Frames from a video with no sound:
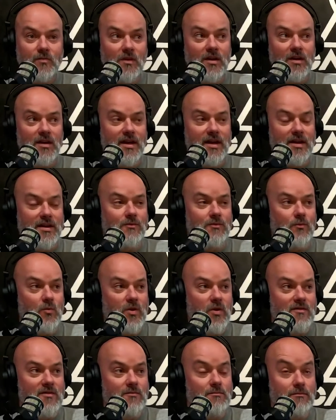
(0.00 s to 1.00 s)
And
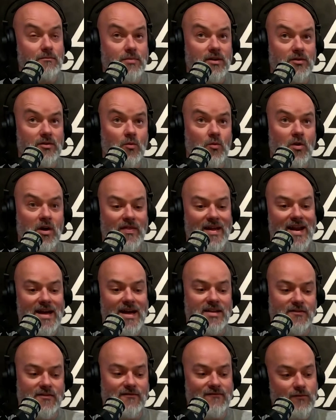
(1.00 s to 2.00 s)
we built one that
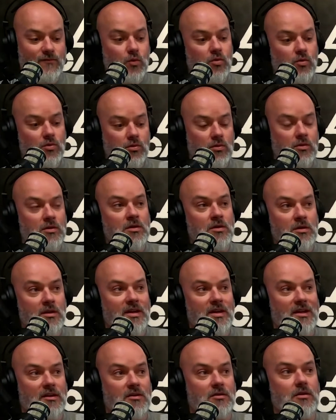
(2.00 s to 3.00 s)
has a full
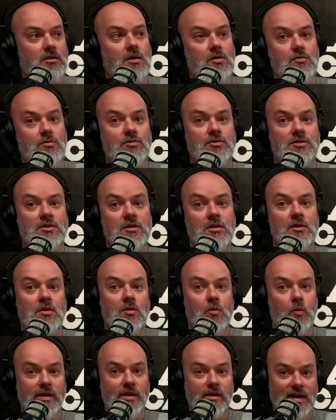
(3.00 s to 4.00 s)
enclosed
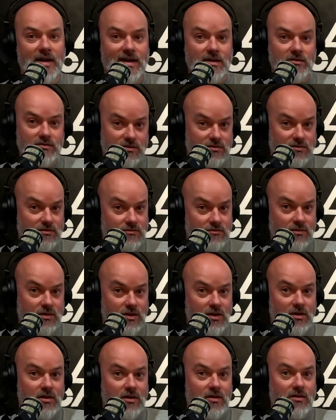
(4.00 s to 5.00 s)
wheelhouse
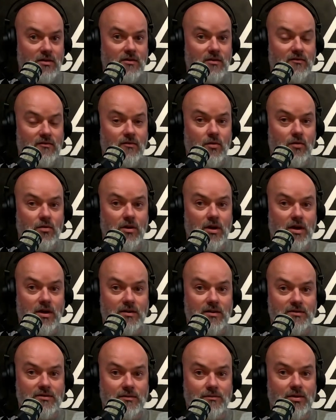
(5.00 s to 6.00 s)
for
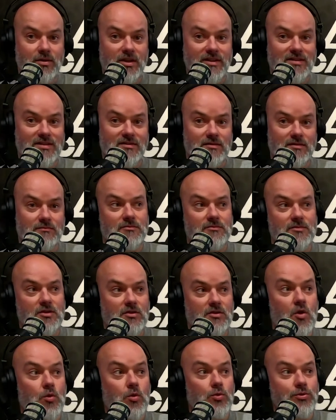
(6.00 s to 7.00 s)
some places in
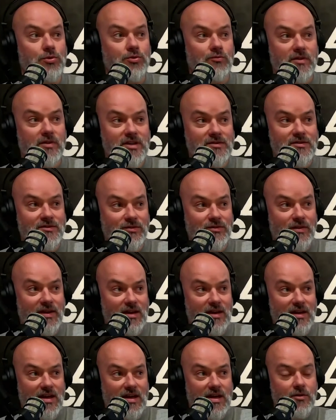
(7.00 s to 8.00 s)
colder regions so they can
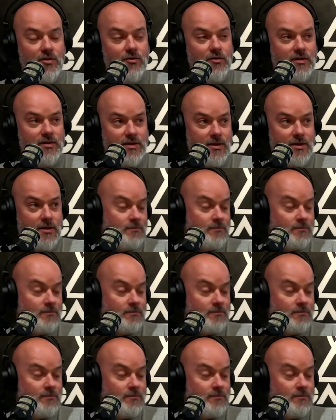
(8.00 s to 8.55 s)
get a heater in there.